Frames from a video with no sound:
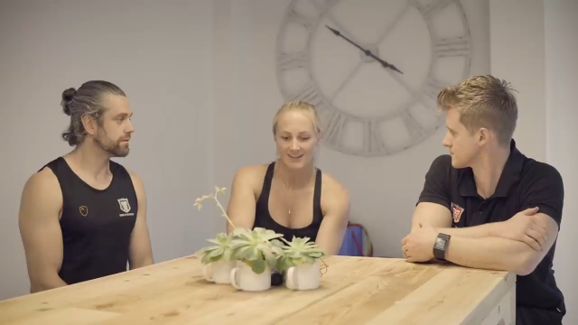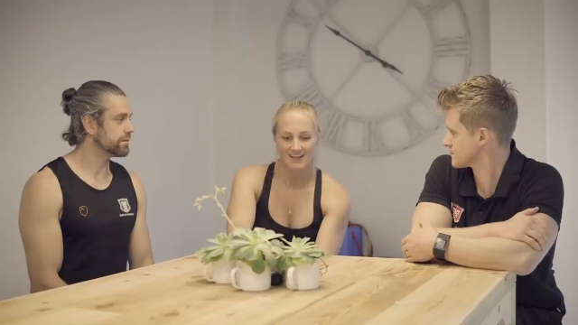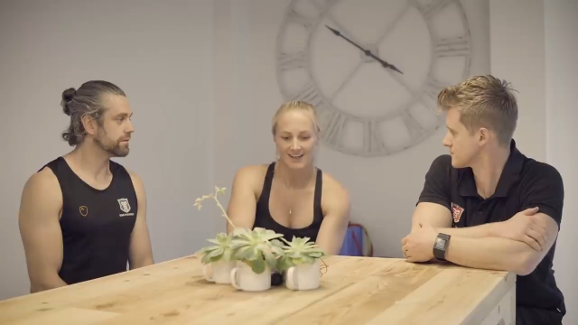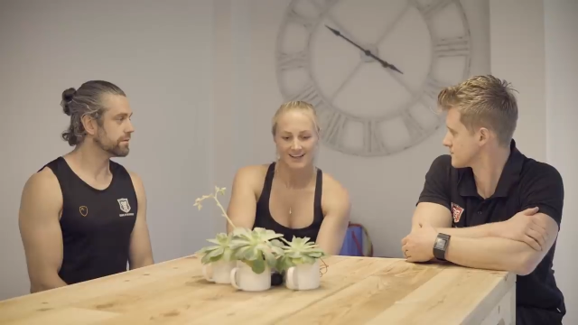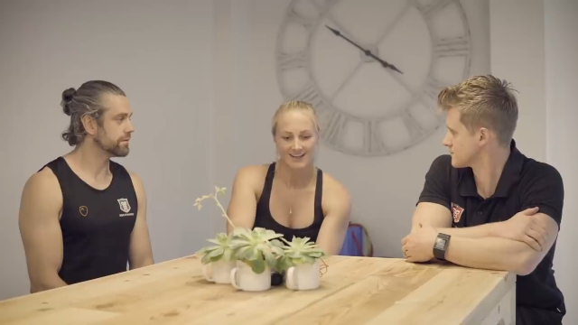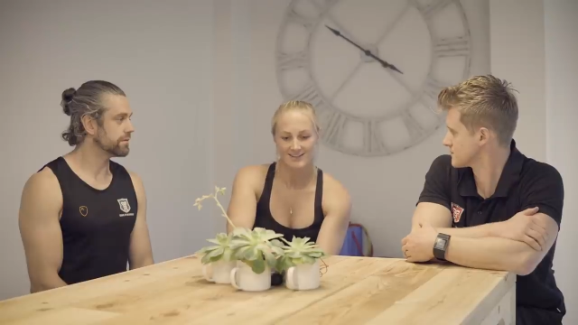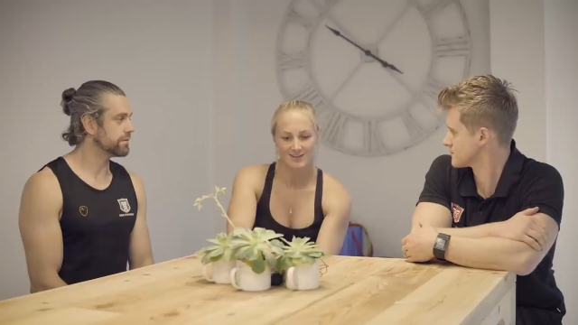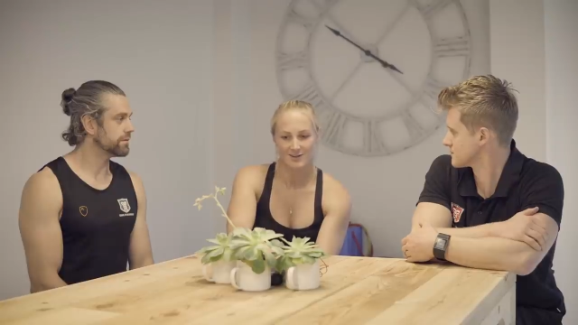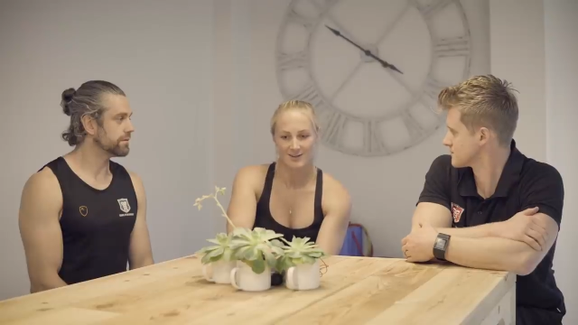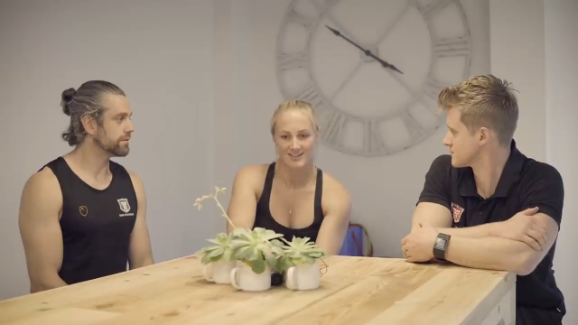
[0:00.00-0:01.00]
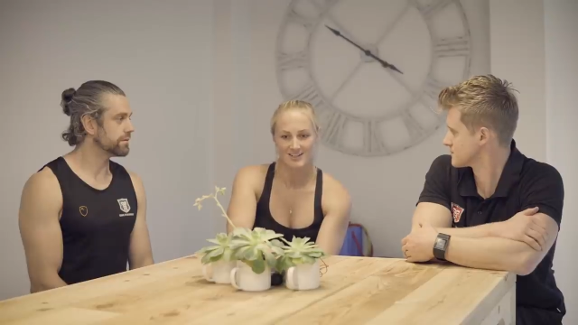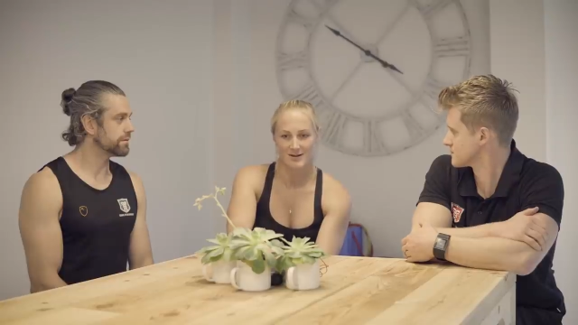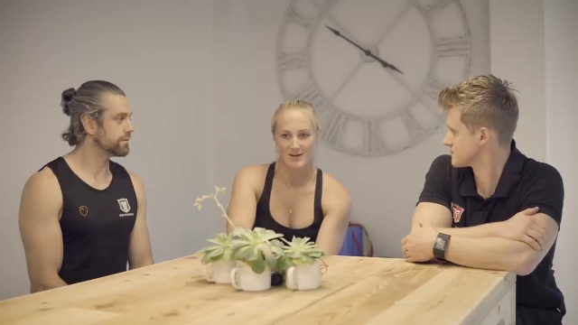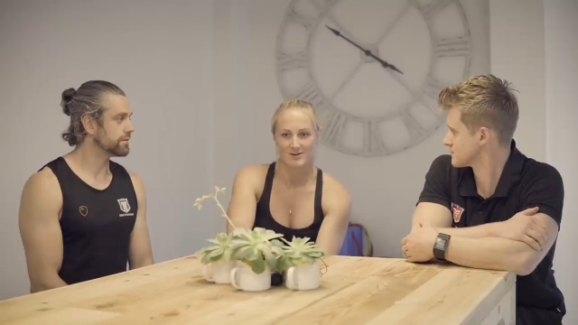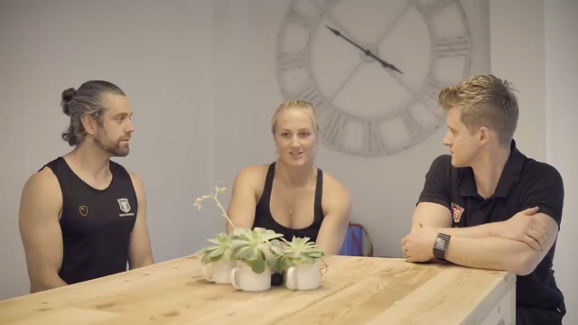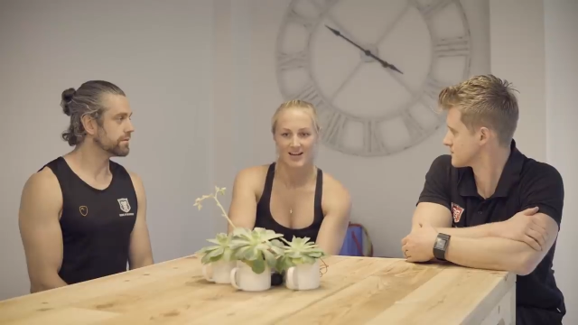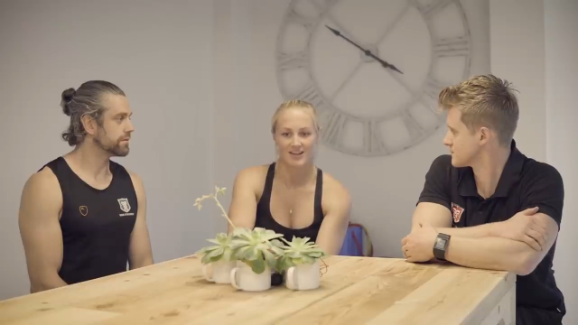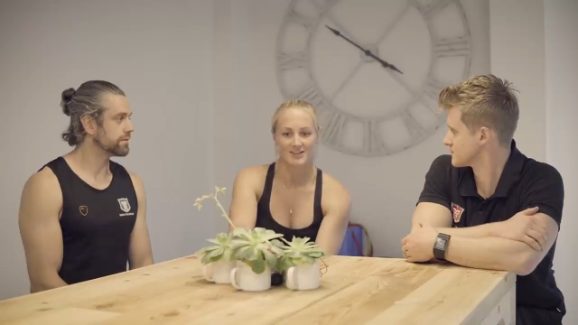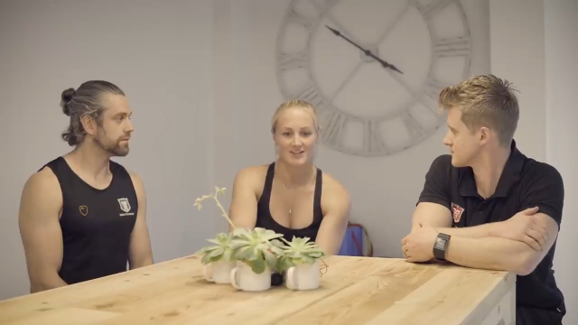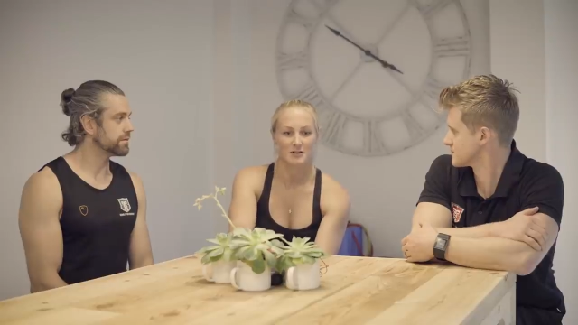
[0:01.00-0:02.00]
Speaker 1: yeah, and it's so nice to be able to
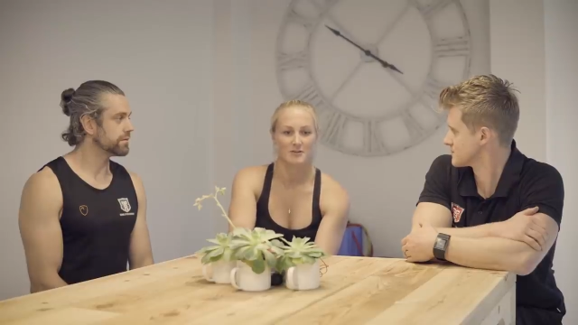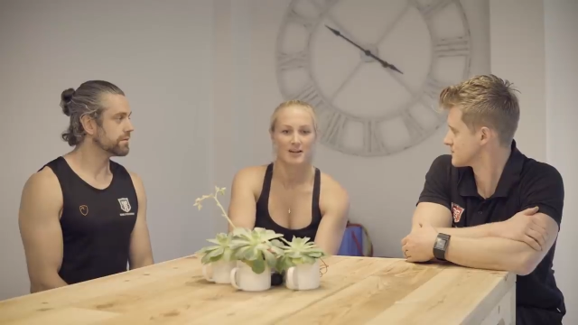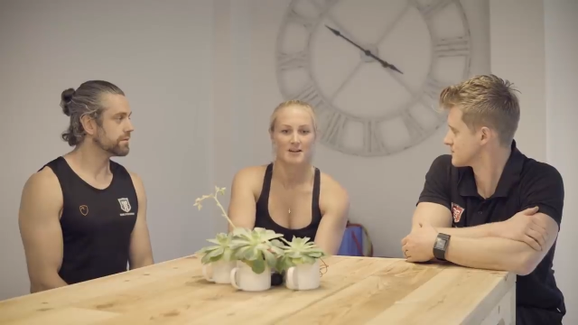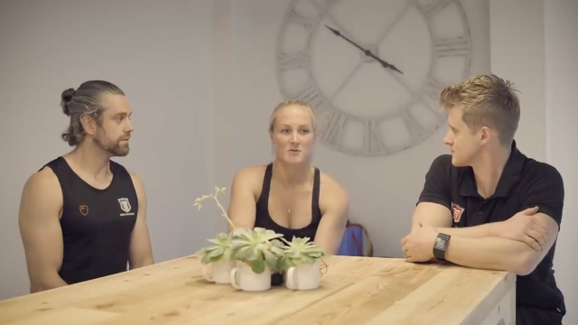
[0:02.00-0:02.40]
challenge yourself again.